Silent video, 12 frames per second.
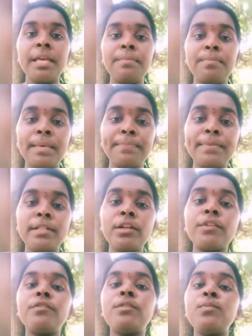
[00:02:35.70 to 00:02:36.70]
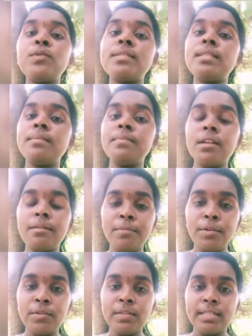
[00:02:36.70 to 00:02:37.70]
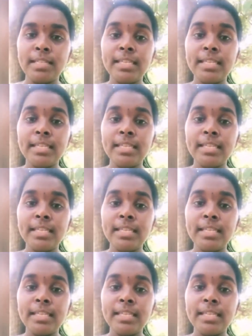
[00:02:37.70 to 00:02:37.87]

People of the Muslim community